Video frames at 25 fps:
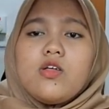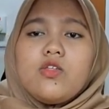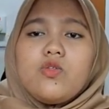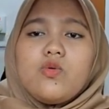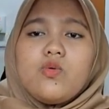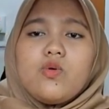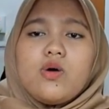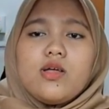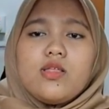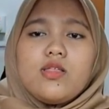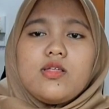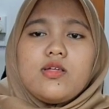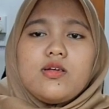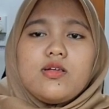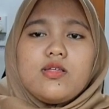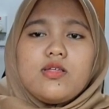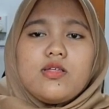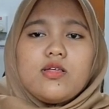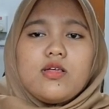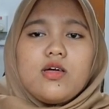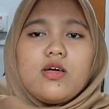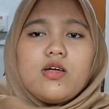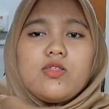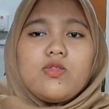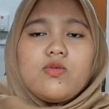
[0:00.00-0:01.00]

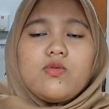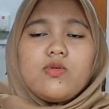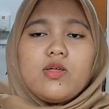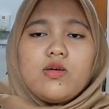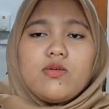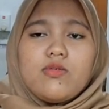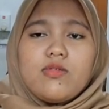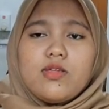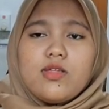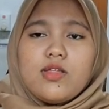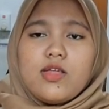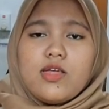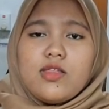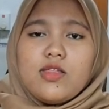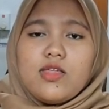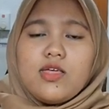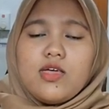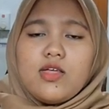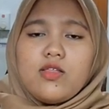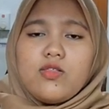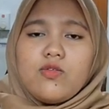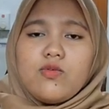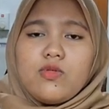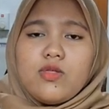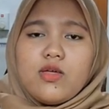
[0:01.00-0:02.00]
2019
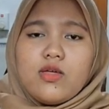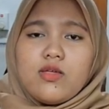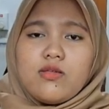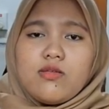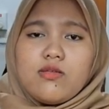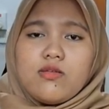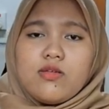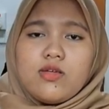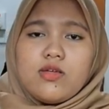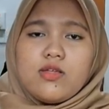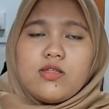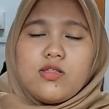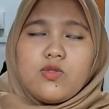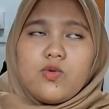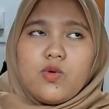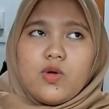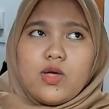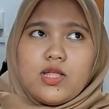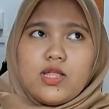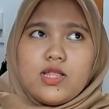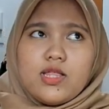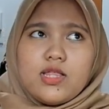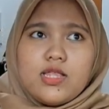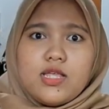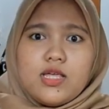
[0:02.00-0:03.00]
and
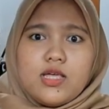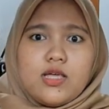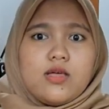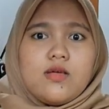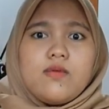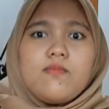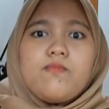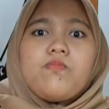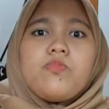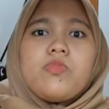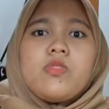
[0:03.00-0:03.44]
2020.